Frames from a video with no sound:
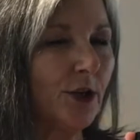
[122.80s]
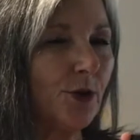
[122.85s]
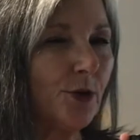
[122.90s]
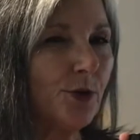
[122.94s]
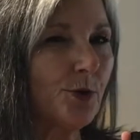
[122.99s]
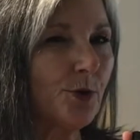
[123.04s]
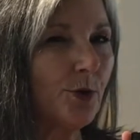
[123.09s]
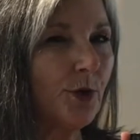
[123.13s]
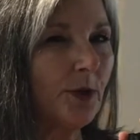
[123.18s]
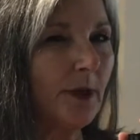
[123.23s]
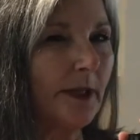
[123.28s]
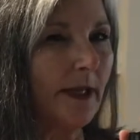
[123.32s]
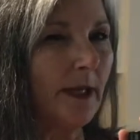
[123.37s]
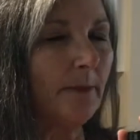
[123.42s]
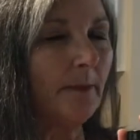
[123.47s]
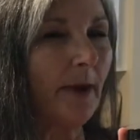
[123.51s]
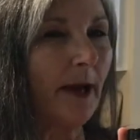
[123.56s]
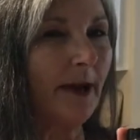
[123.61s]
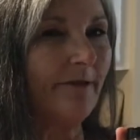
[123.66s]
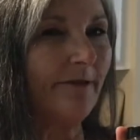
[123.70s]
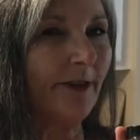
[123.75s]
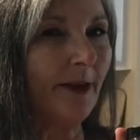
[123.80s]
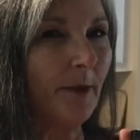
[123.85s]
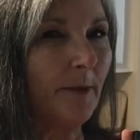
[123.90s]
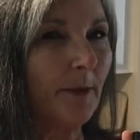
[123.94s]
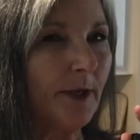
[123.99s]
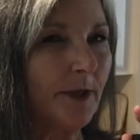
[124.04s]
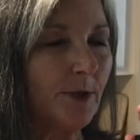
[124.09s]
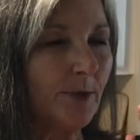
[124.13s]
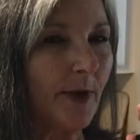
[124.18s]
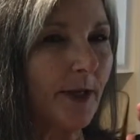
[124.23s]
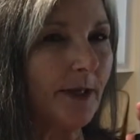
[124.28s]
usual in my
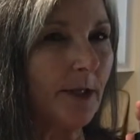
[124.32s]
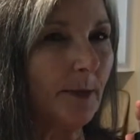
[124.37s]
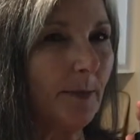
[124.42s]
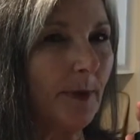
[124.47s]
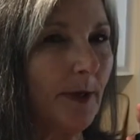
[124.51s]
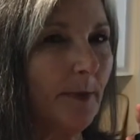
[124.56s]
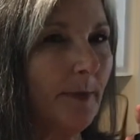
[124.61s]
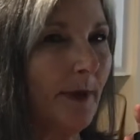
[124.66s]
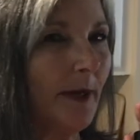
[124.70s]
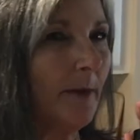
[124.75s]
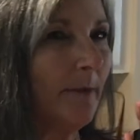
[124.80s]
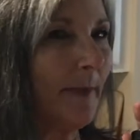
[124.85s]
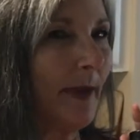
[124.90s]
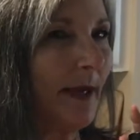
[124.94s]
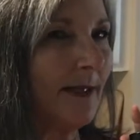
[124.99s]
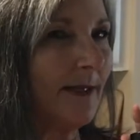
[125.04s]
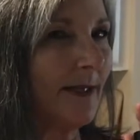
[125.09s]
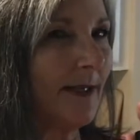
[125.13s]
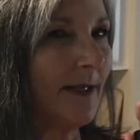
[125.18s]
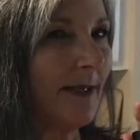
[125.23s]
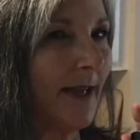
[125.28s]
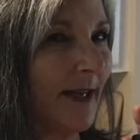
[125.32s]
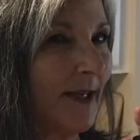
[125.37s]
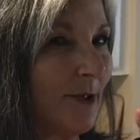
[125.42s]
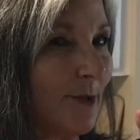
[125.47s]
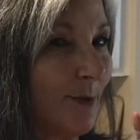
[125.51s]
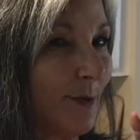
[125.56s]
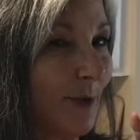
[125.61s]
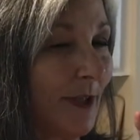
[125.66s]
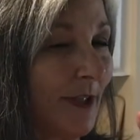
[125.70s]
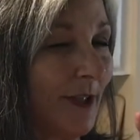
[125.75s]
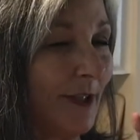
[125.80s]
family's recipe, but it makes it taste
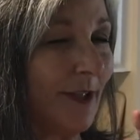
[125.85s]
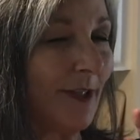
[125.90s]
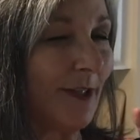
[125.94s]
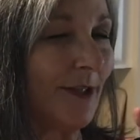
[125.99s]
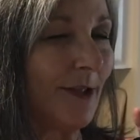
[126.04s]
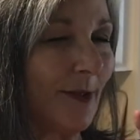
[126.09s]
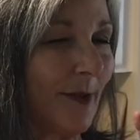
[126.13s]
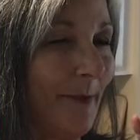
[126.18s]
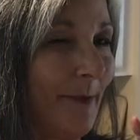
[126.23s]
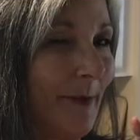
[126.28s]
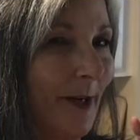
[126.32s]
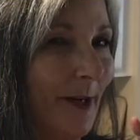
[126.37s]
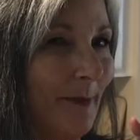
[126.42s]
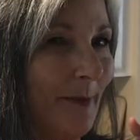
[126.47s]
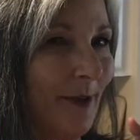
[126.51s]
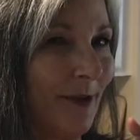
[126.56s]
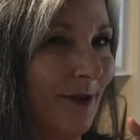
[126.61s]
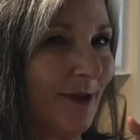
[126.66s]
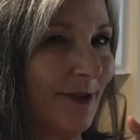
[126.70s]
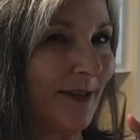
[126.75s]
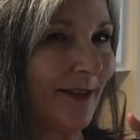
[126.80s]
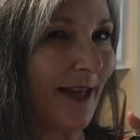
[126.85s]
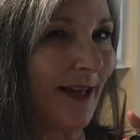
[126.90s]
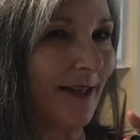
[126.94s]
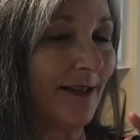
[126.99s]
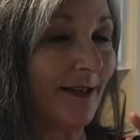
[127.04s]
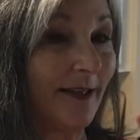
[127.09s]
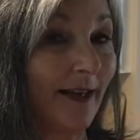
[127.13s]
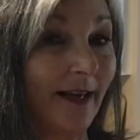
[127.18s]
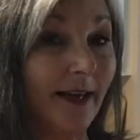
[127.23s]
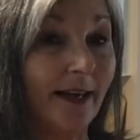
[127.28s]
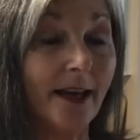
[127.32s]
really good, so I'm going to be using that
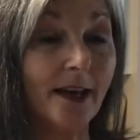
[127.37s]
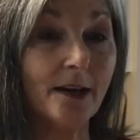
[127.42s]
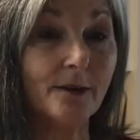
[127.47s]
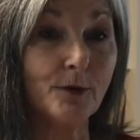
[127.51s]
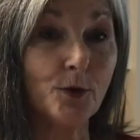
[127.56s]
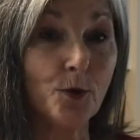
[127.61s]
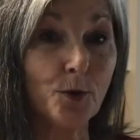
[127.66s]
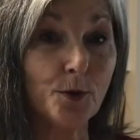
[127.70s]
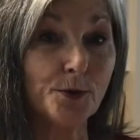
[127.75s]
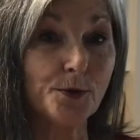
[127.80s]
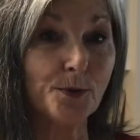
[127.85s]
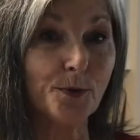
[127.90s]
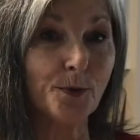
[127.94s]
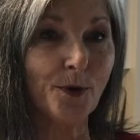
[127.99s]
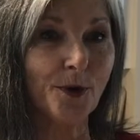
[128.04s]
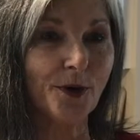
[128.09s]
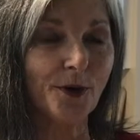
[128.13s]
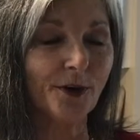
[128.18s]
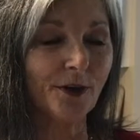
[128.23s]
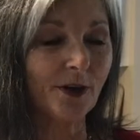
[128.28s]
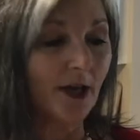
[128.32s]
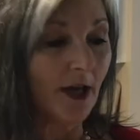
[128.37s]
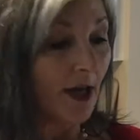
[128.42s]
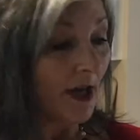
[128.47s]
today. And of course, water.